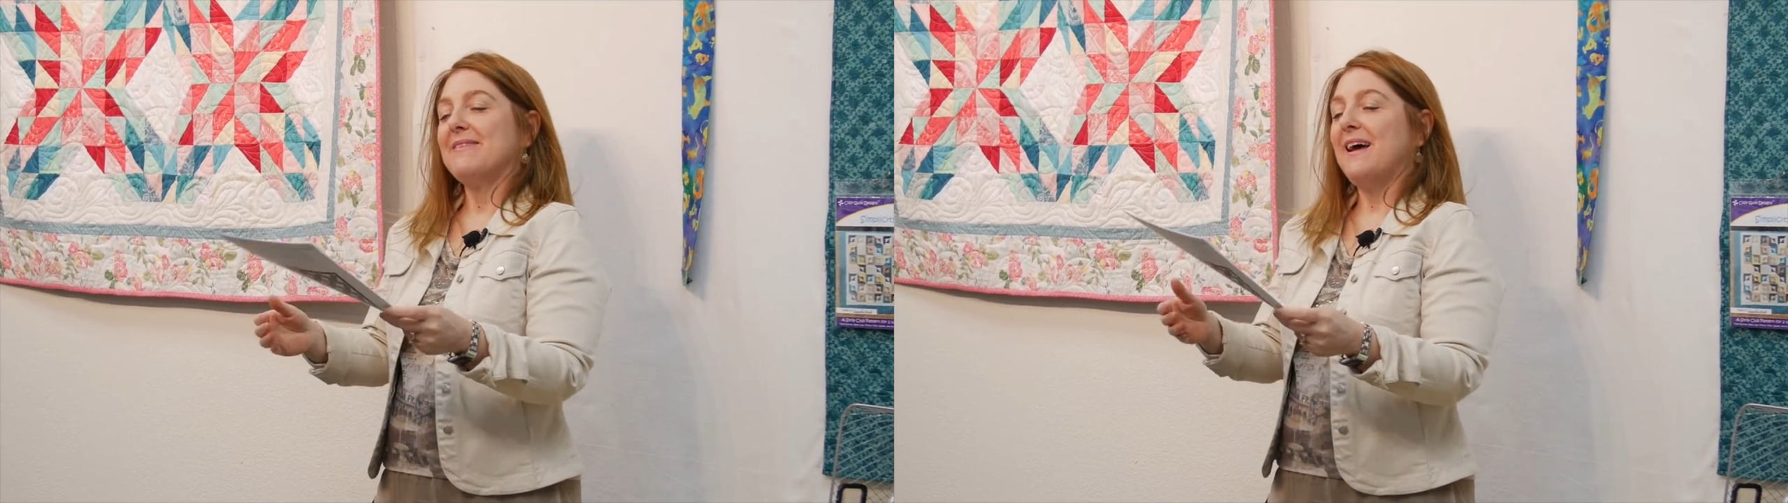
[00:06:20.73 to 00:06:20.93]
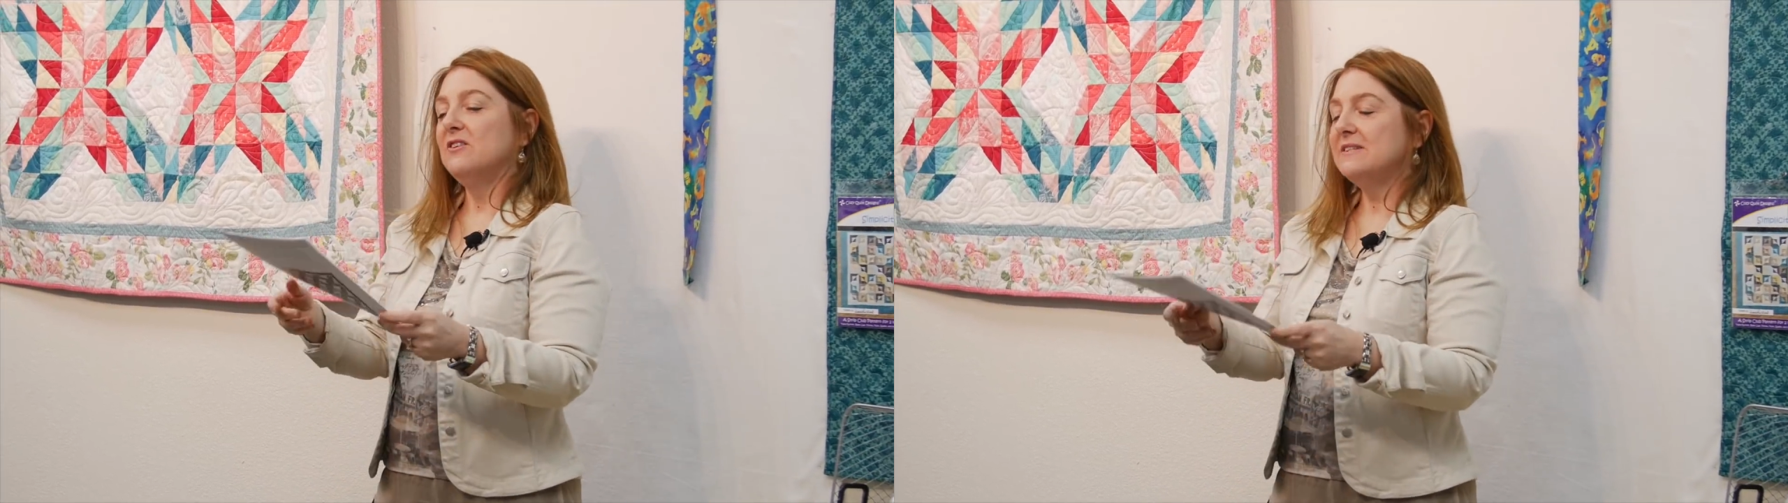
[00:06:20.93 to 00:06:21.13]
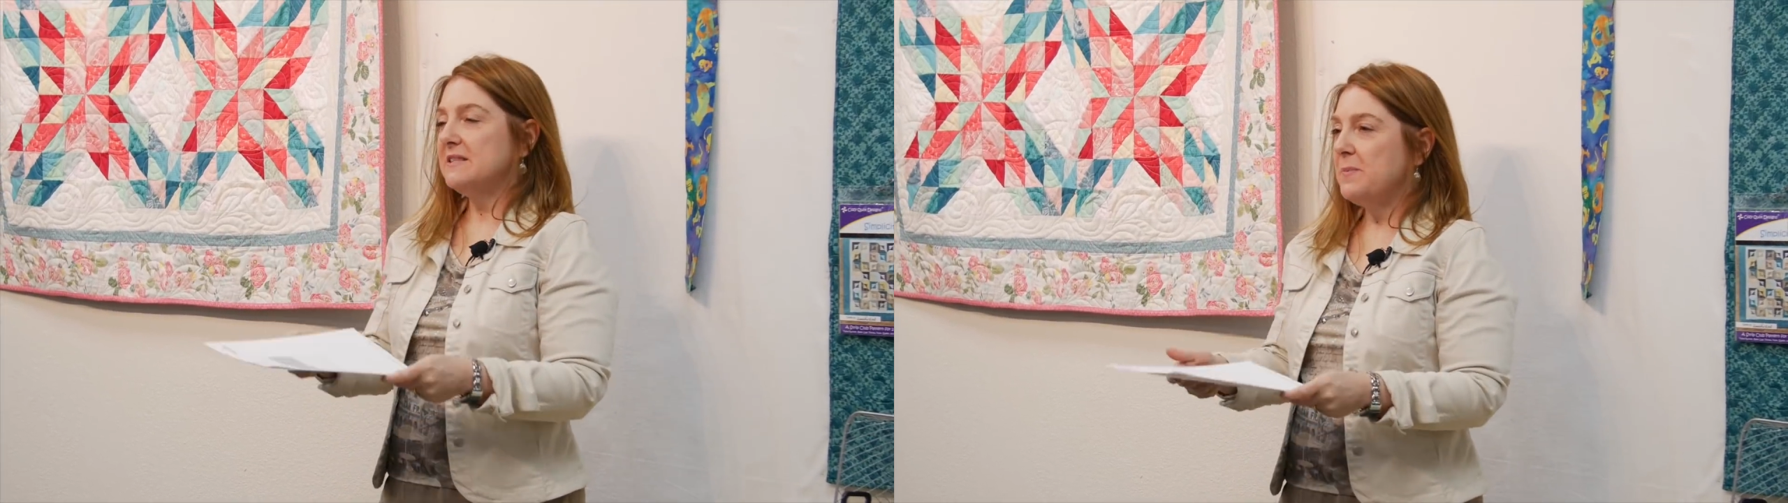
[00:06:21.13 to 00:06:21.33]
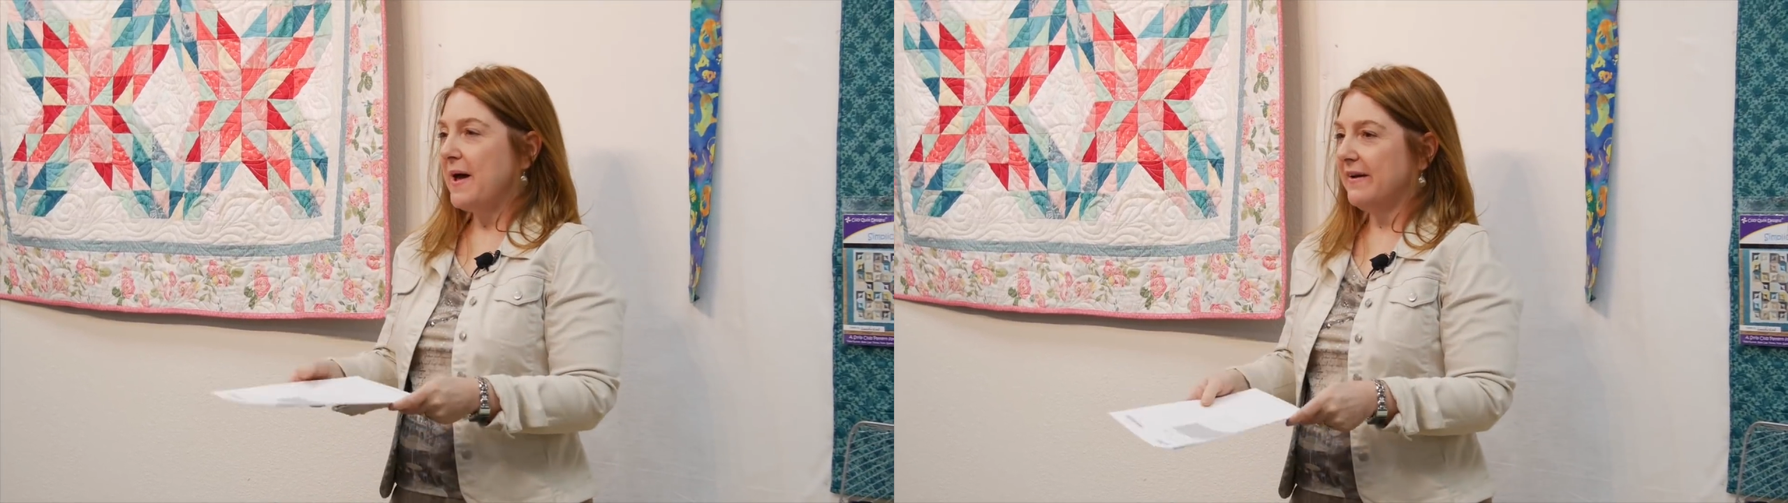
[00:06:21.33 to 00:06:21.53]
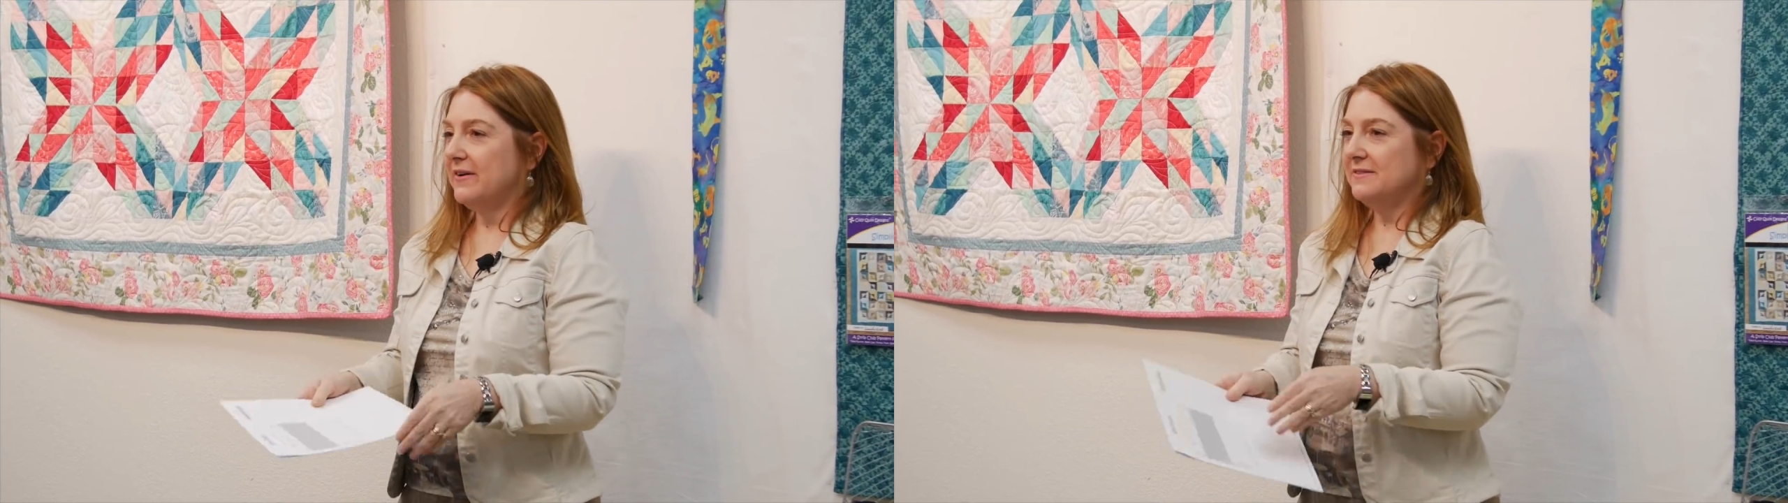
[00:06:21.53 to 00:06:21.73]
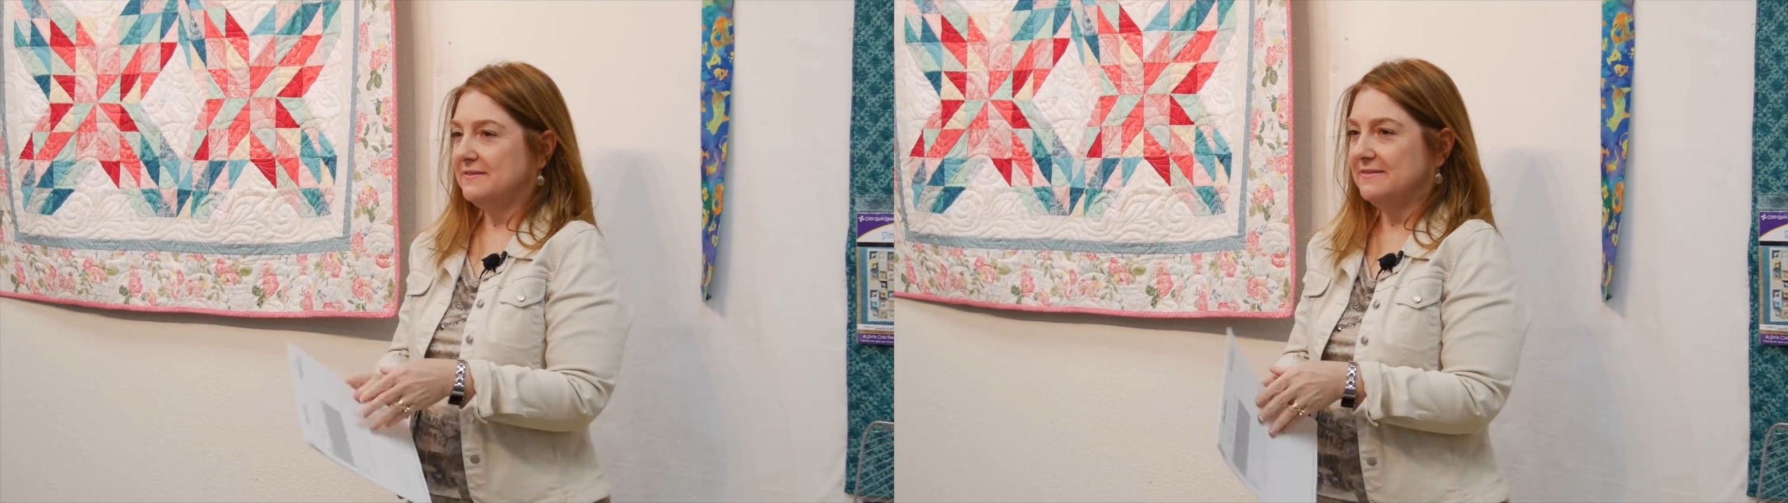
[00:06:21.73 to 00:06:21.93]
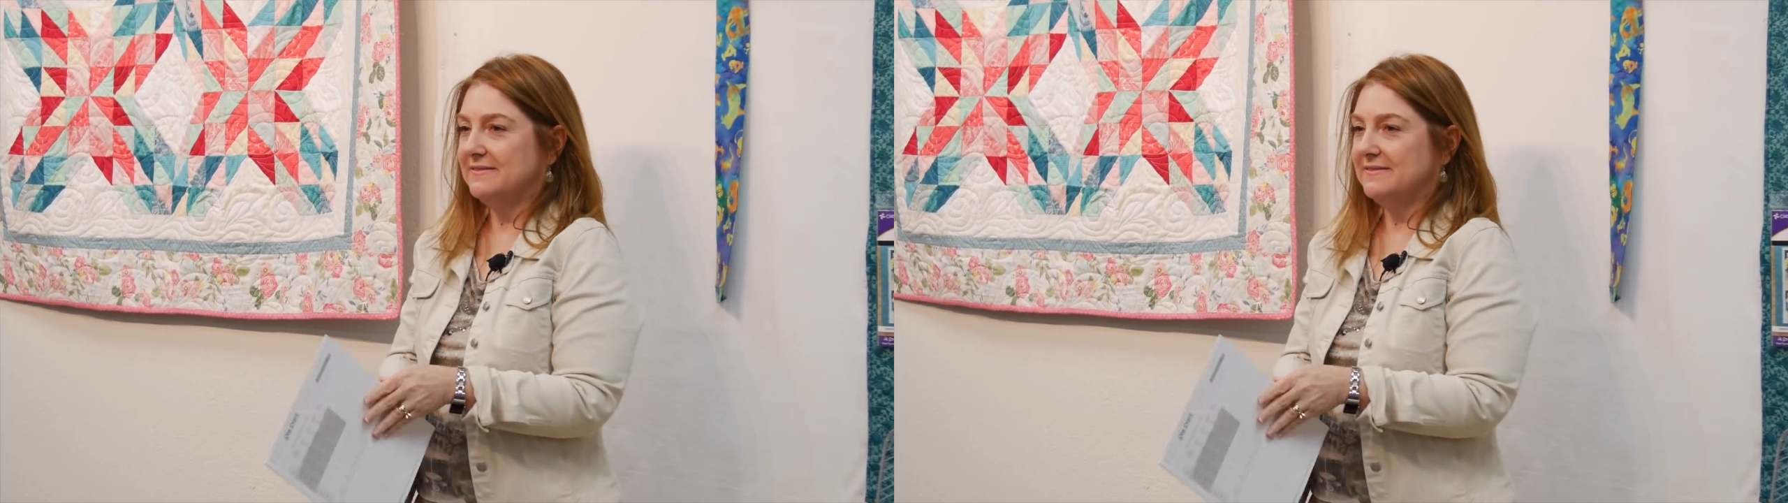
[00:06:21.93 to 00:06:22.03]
I looked at the pattern.